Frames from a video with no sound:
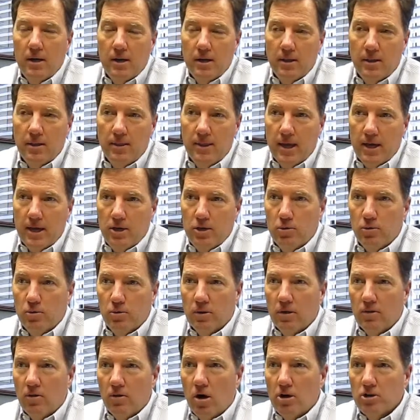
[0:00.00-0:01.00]
Then you
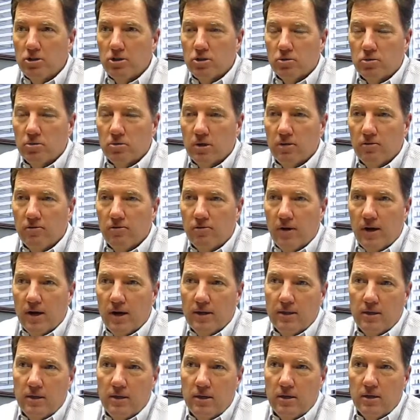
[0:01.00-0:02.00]
will also can
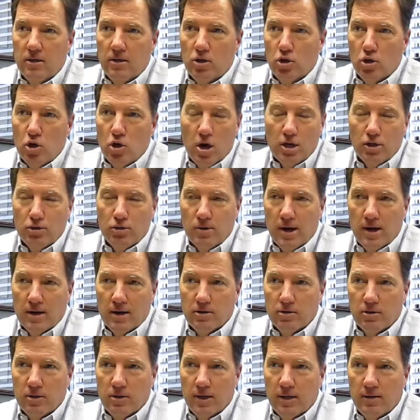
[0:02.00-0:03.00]
find the
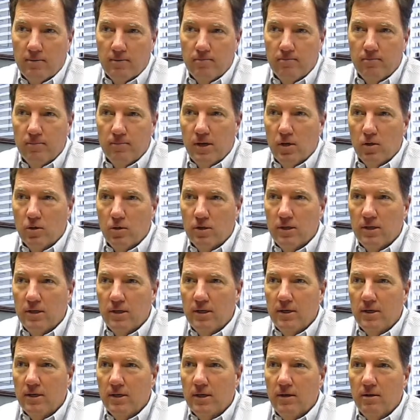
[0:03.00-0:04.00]
contractor that may only
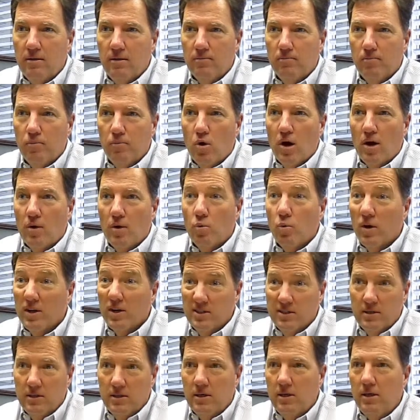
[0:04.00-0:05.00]
need a bond
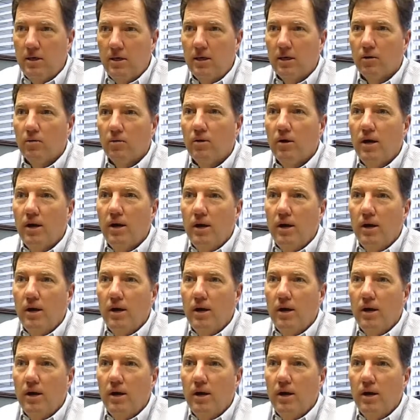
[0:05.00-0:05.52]
once a year,